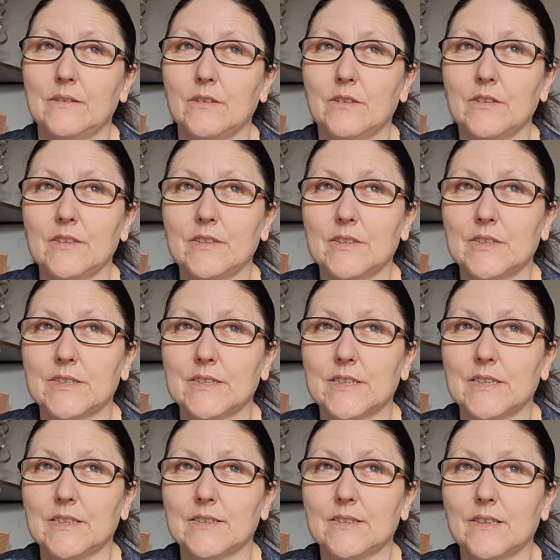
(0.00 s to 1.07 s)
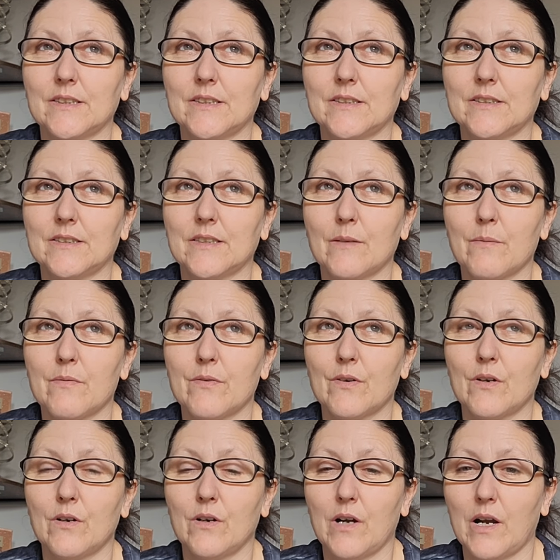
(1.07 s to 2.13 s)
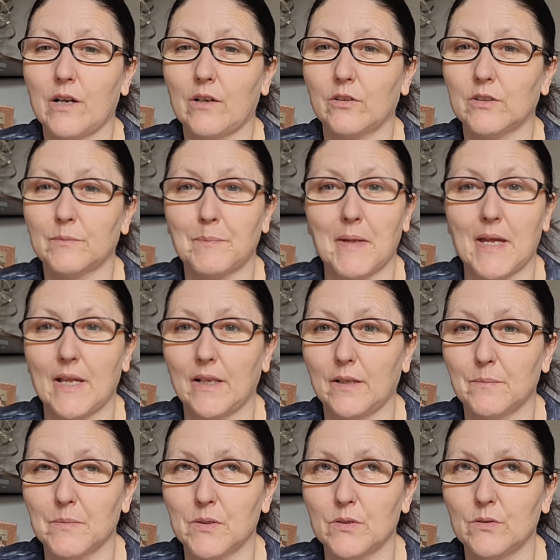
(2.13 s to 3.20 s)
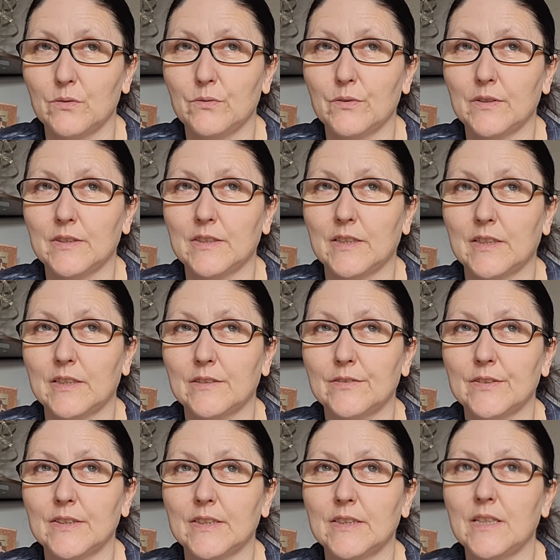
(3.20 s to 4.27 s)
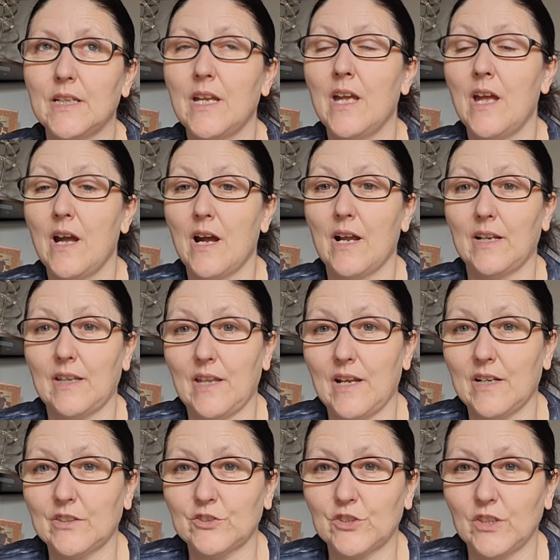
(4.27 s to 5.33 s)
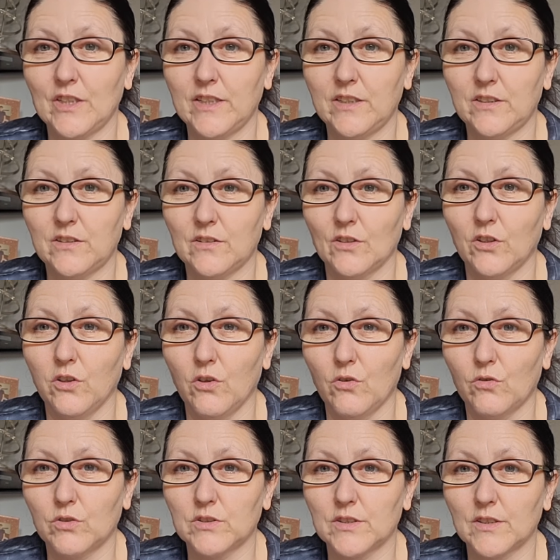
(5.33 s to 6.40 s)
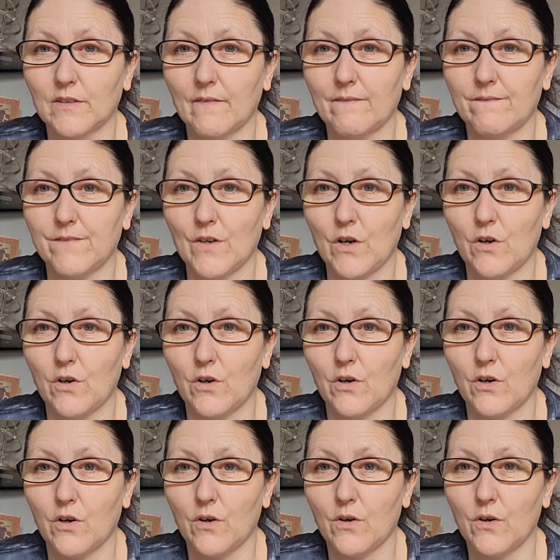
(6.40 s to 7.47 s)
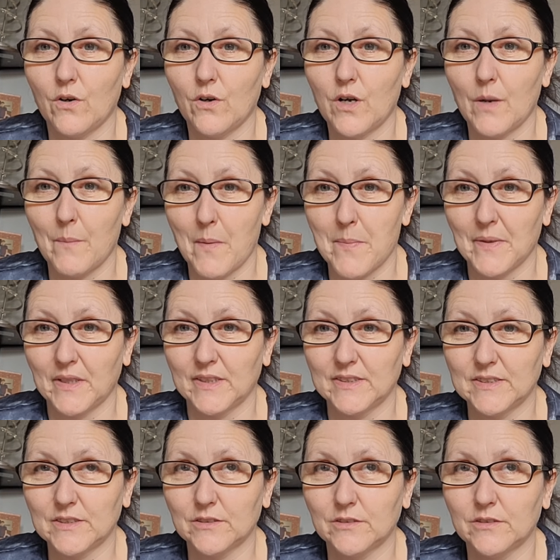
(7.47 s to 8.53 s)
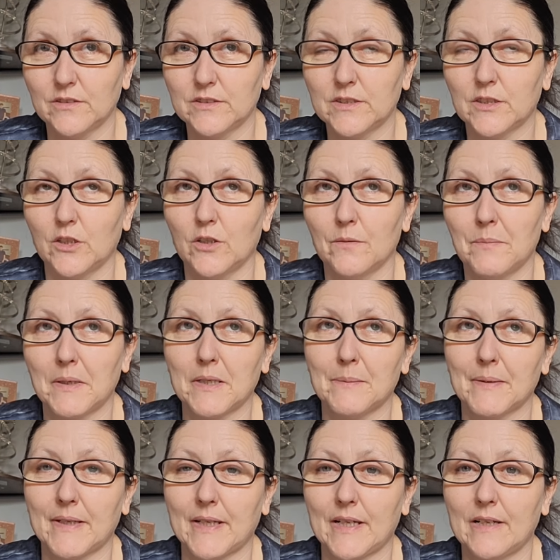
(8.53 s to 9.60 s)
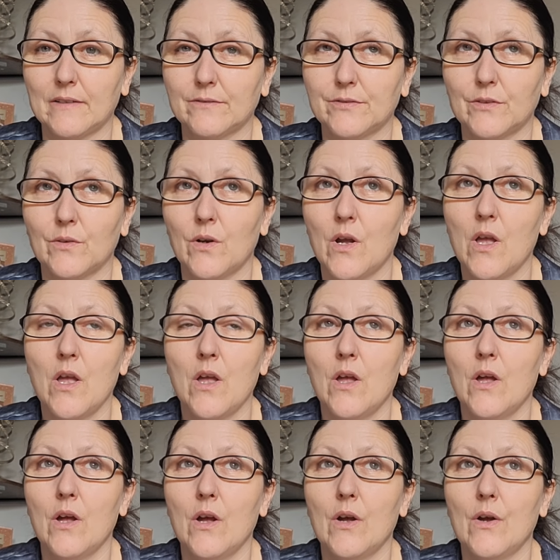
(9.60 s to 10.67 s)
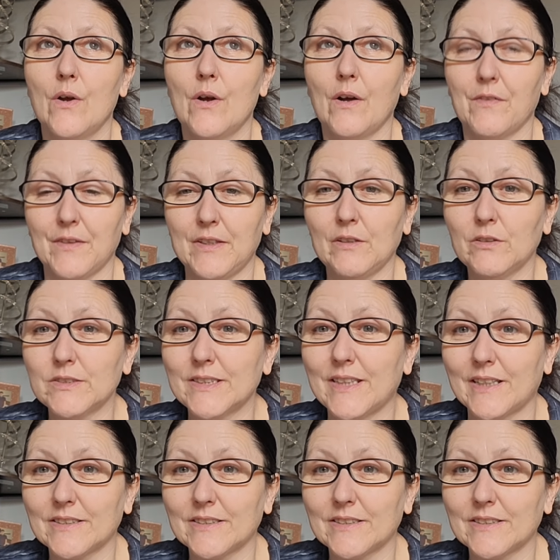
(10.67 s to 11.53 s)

not yet, was it yesterday, the day before, I could barely move in the evening, and I actually looked for a mobility school to go in back of my car for. I think I was in